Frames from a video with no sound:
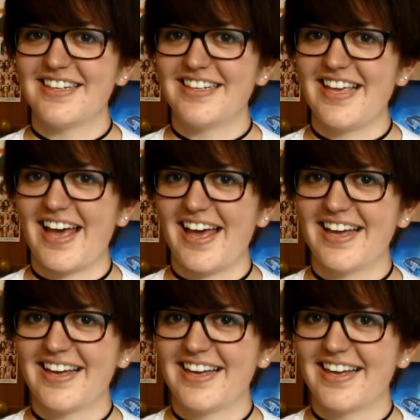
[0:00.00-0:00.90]
Actually, no,
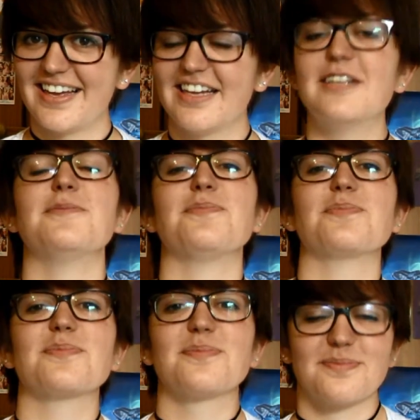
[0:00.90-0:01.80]
do it and then it'll be
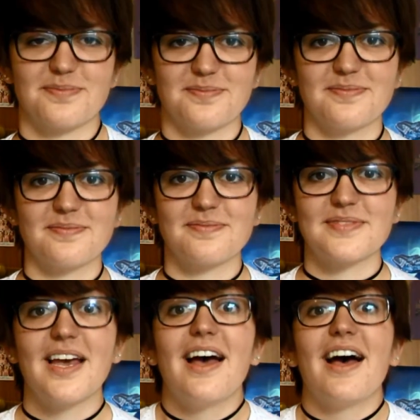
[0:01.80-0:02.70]
up. Just do
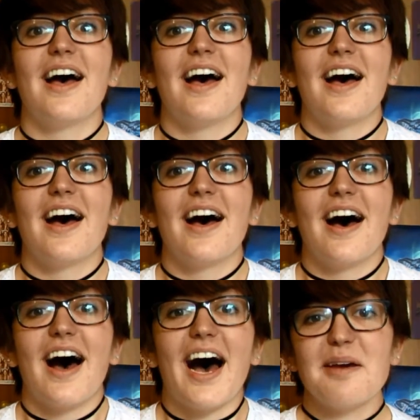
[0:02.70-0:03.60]
it.
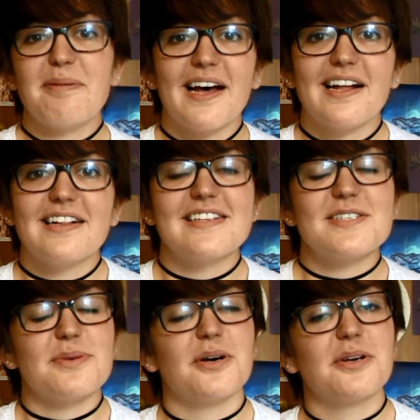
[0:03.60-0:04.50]
Hi
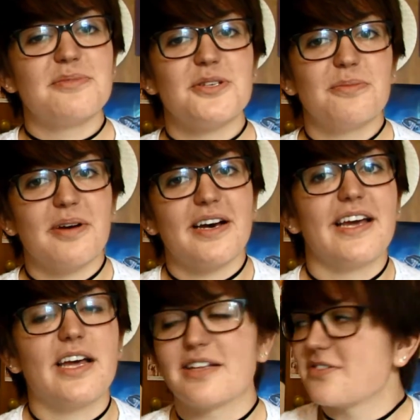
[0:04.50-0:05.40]
pals, welcome to my...
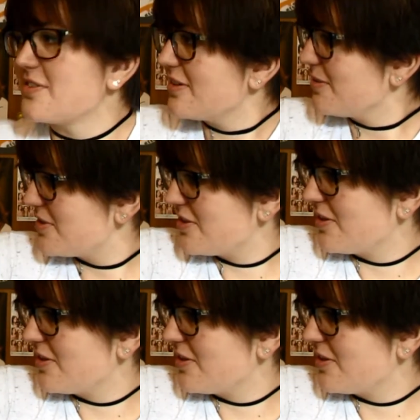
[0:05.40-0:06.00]
Uh, That's so, so,